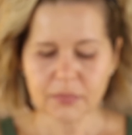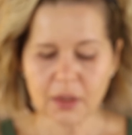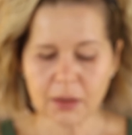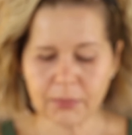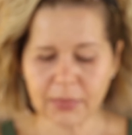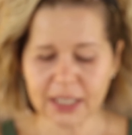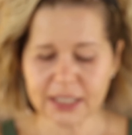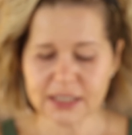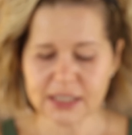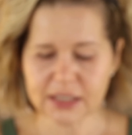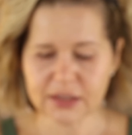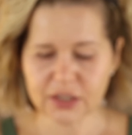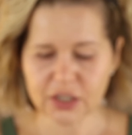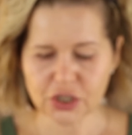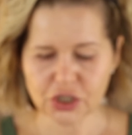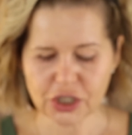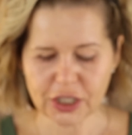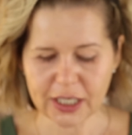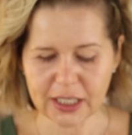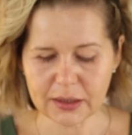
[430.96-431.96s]
Mine's in the
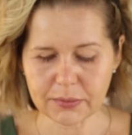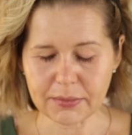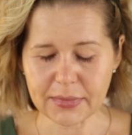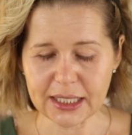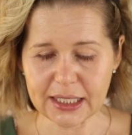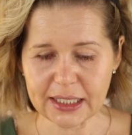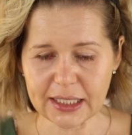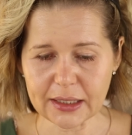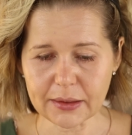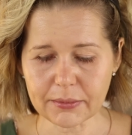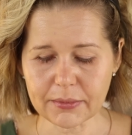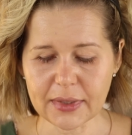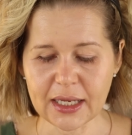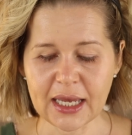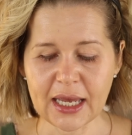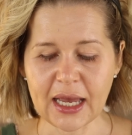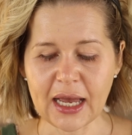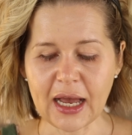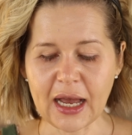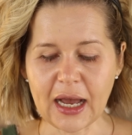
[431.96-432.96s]
shade medium.
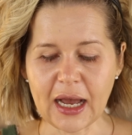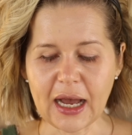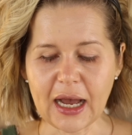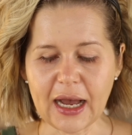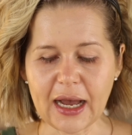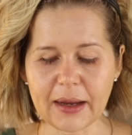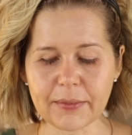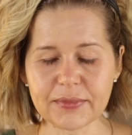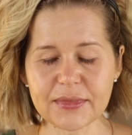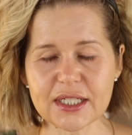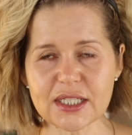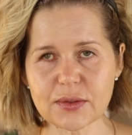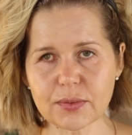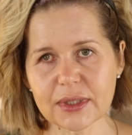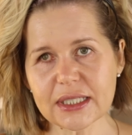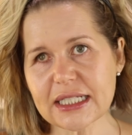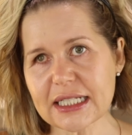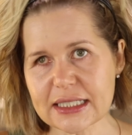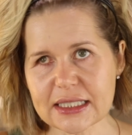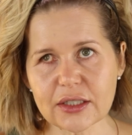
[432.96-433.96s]
This
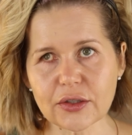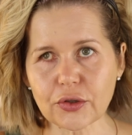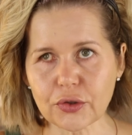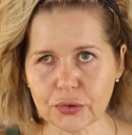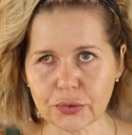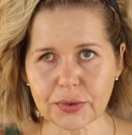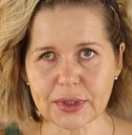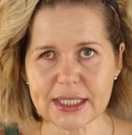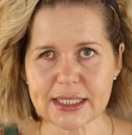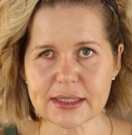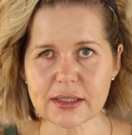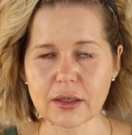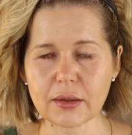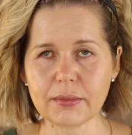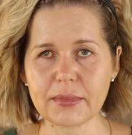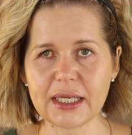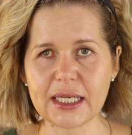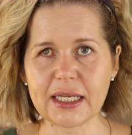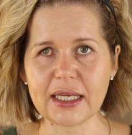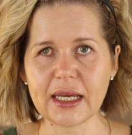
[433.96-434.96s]
one doesn't crease on
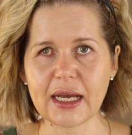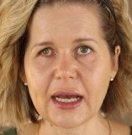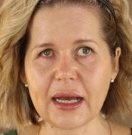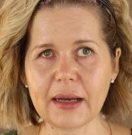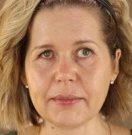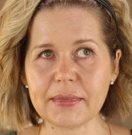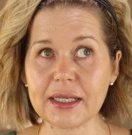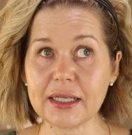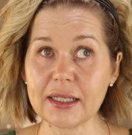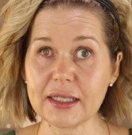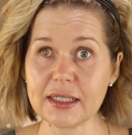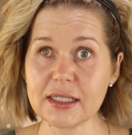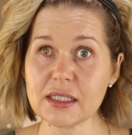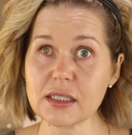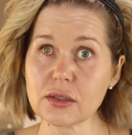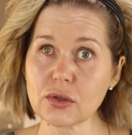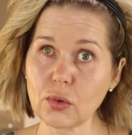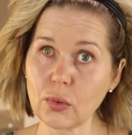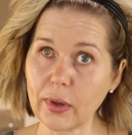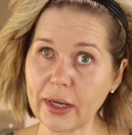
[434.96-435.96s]
me. It
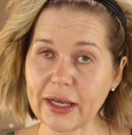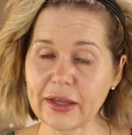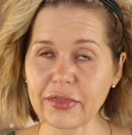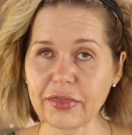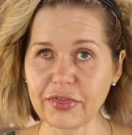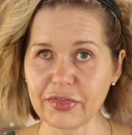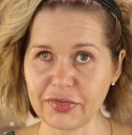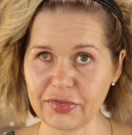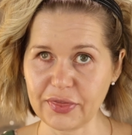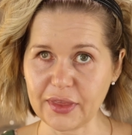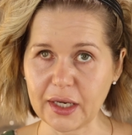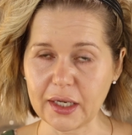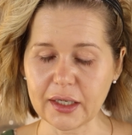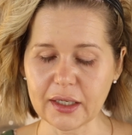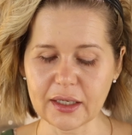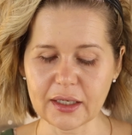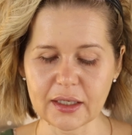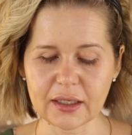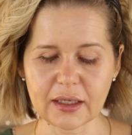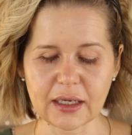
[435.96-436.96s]
is quite
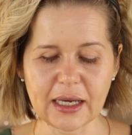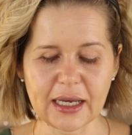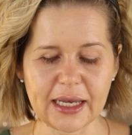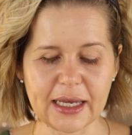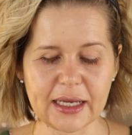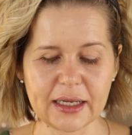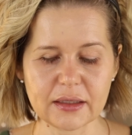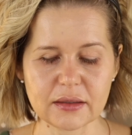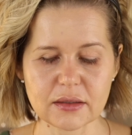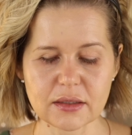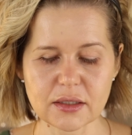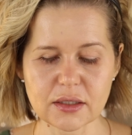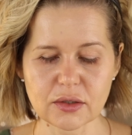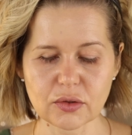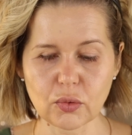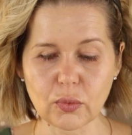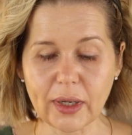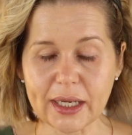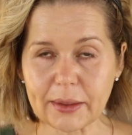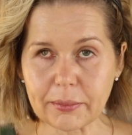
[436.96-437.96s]
thick and
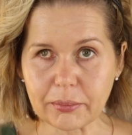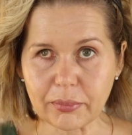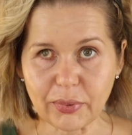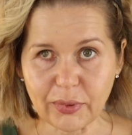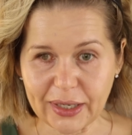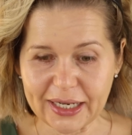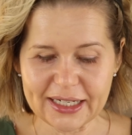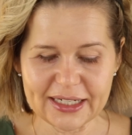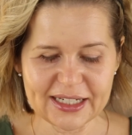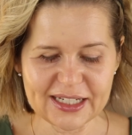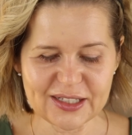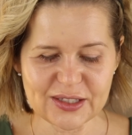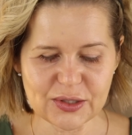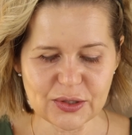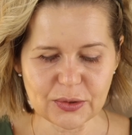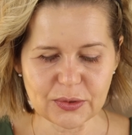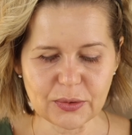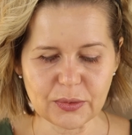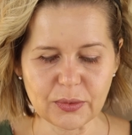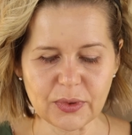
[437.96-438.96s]
quite brightening,
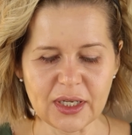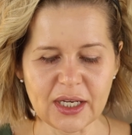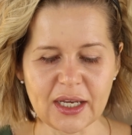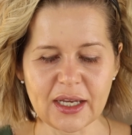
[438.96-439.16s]
so